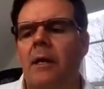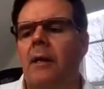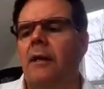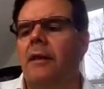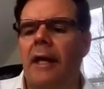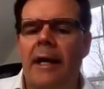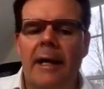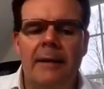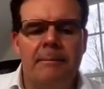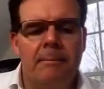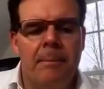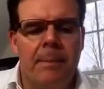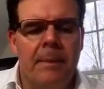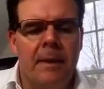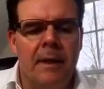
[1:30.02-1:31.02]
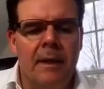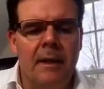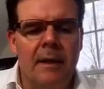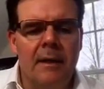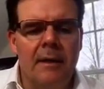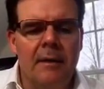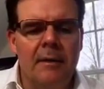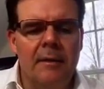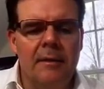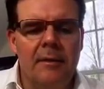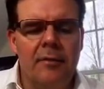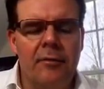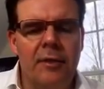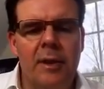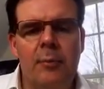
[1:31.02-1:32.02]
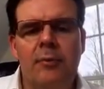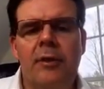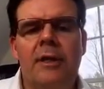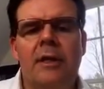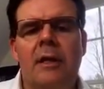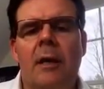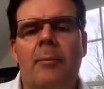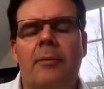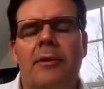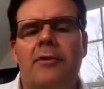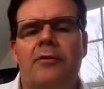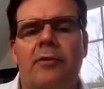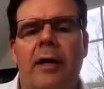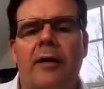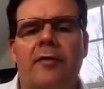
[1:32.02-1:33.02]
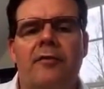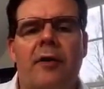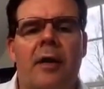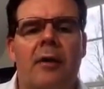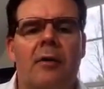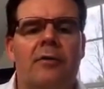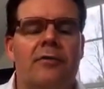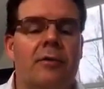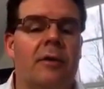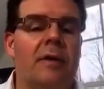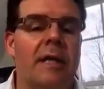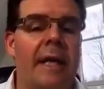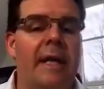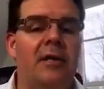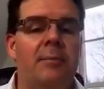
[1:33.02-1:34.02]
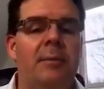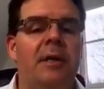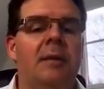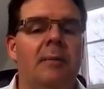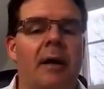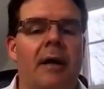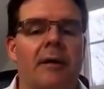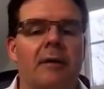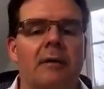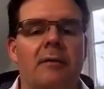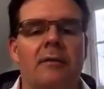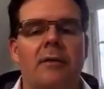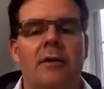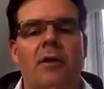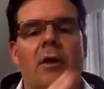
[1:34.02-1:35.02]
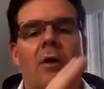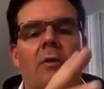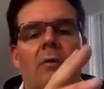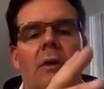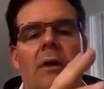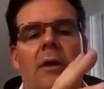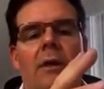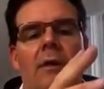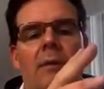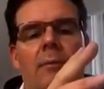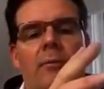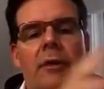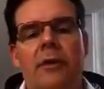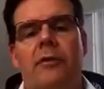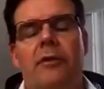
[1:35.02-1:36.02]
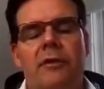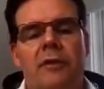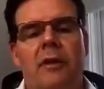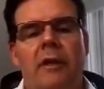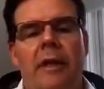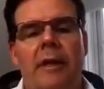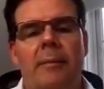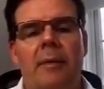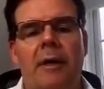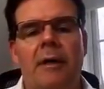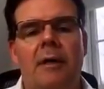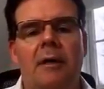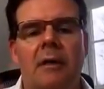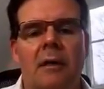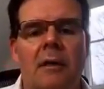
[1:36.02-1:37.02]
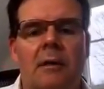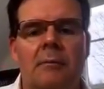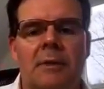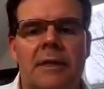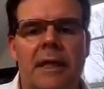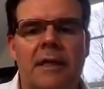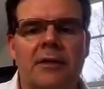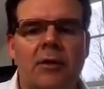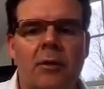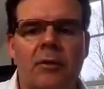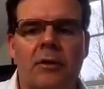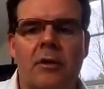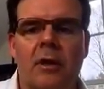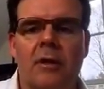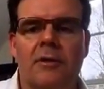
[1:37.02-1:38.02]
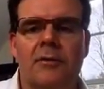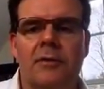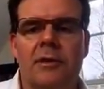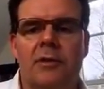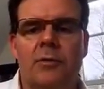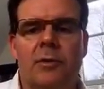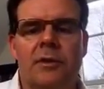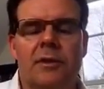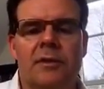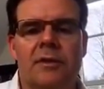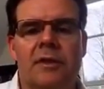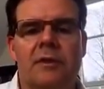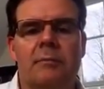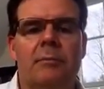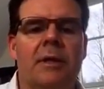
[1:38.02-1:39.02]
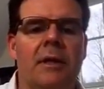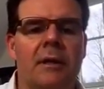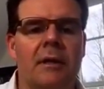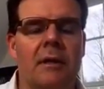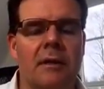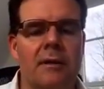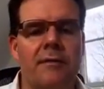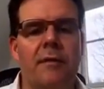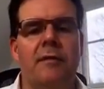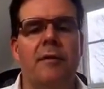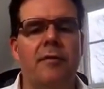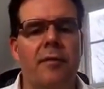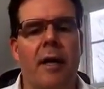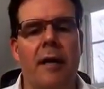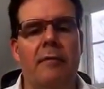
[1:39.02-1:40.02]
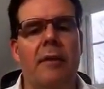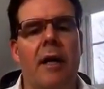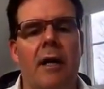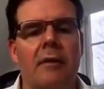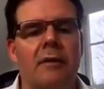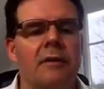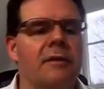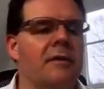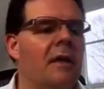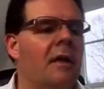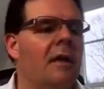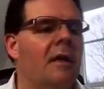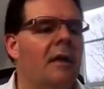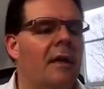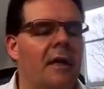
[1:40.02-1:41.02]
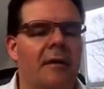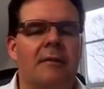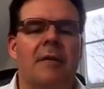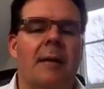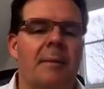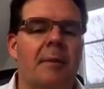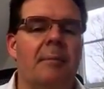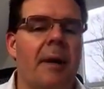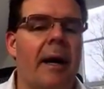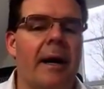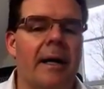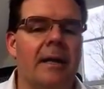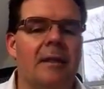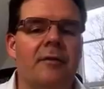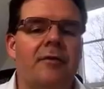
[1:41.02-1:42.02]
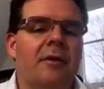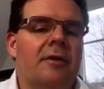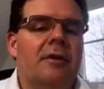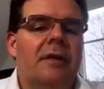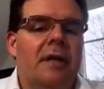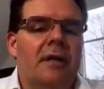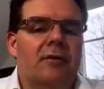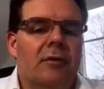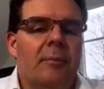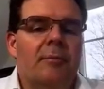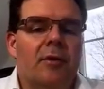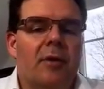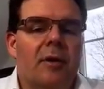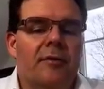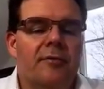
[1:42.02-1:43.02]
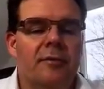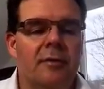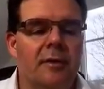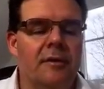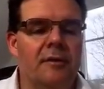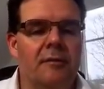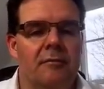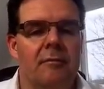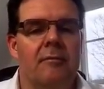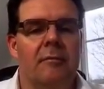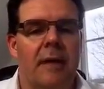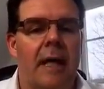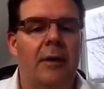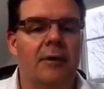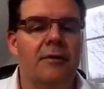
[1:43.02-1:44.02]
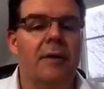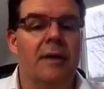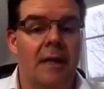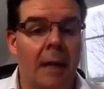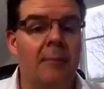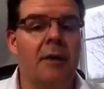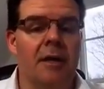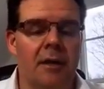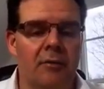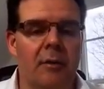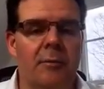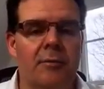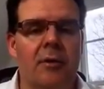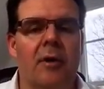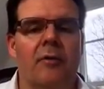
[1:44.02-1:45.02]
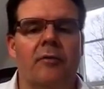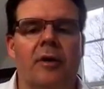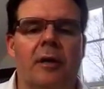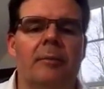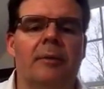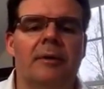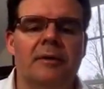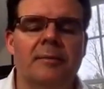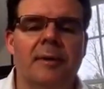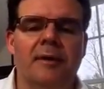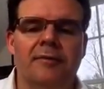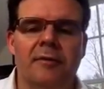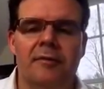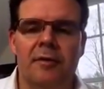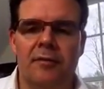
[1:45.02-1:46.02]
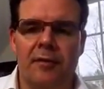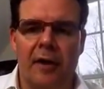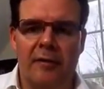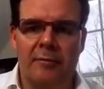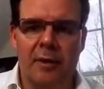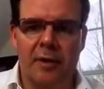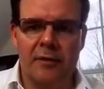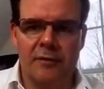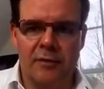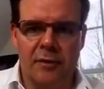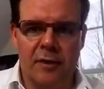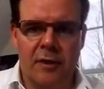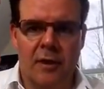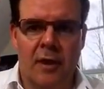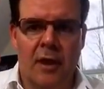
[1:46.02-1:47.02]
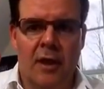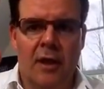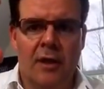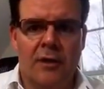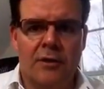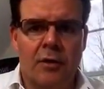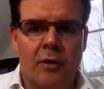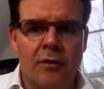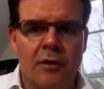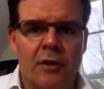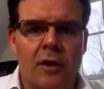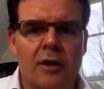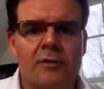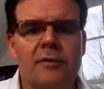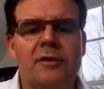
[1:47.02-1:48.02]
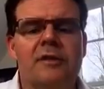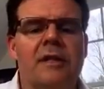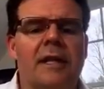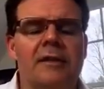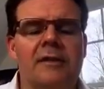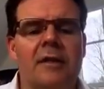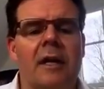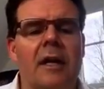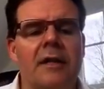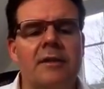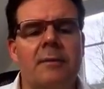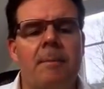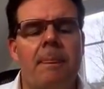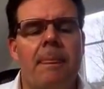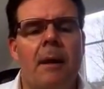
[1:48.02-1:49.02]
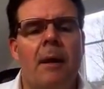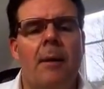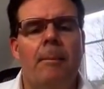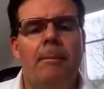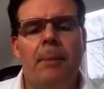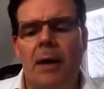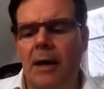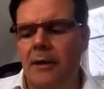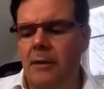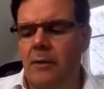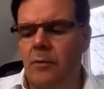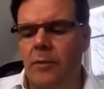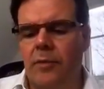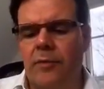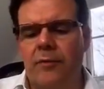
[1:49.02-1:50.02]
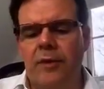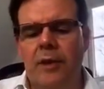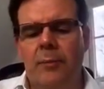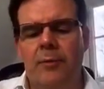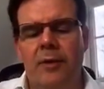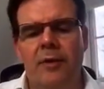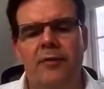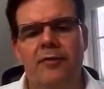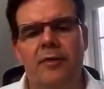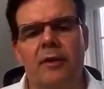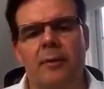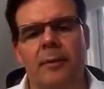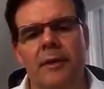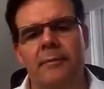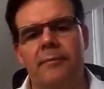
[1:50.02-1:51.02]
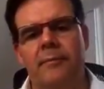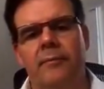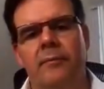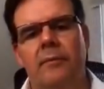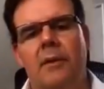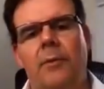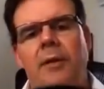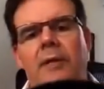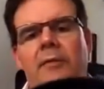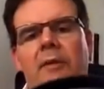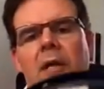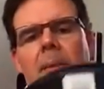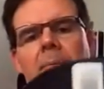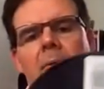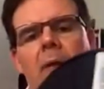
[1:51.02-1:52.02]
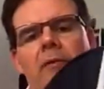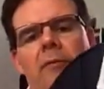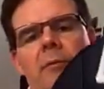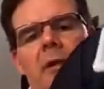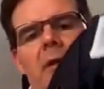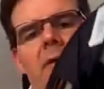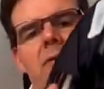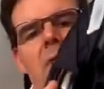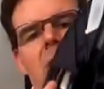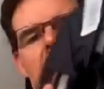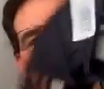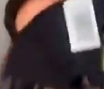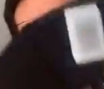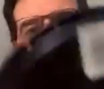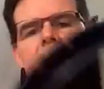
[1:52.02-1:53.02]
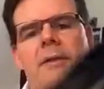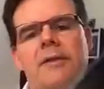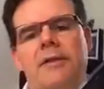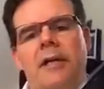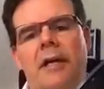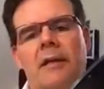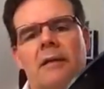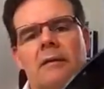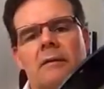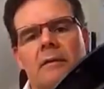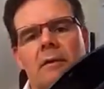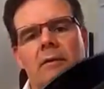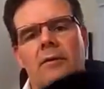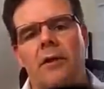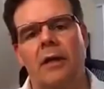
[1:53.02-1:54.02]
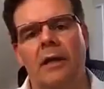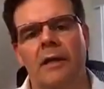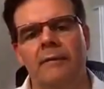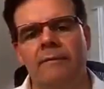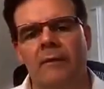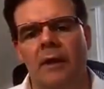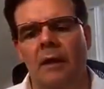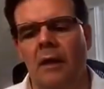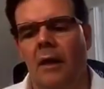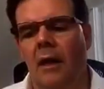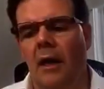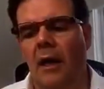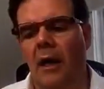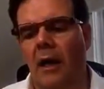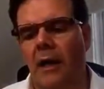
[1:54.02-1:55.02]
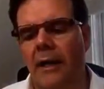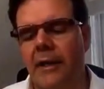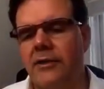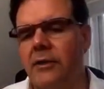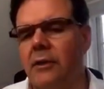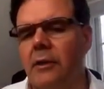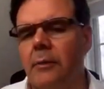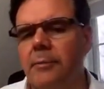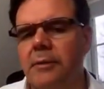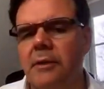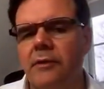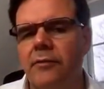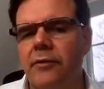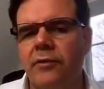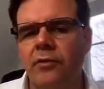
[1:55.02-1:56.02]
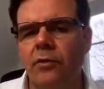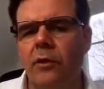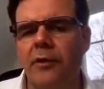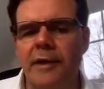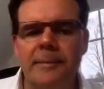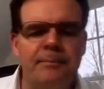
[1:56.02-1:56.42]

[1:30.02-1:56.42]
that 3D printing companies try to follow sort of the HP model. You know, the printer isn't a lot of money, but that toner cartridge, which is this big, is $55, and every time you buy it, you feel like you're getting ripped off. At least I always feel like I'm getting ripped off when I spend $55 for a toner cartridge that size. But with 3D printing filament, and we have a couple of them here, I'll talk about them in a second, okay? It's a little bit different story.